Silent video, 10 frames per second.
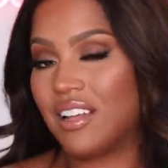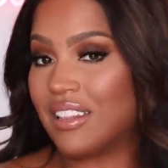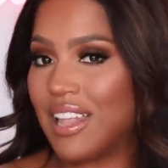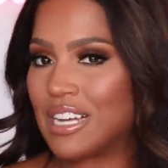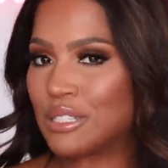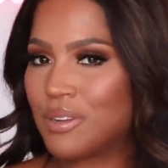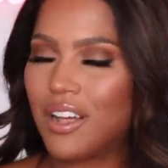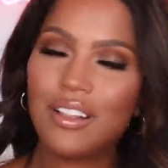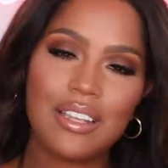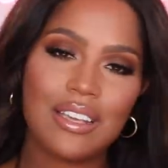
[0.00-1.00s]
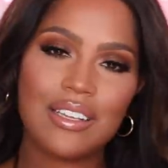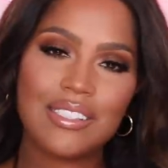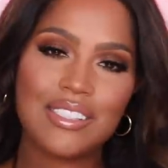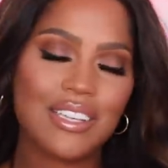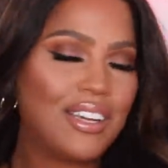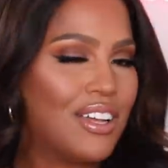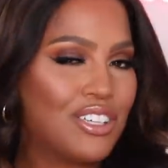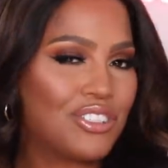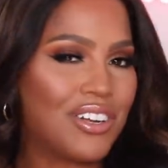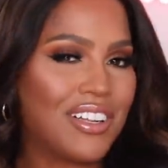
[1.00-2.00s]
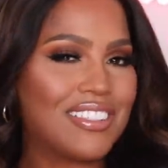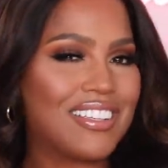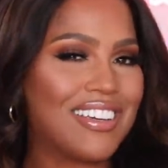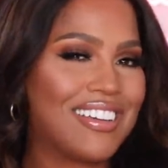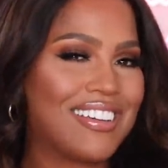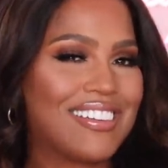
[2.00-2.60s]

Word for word: last but not least, strut and slay.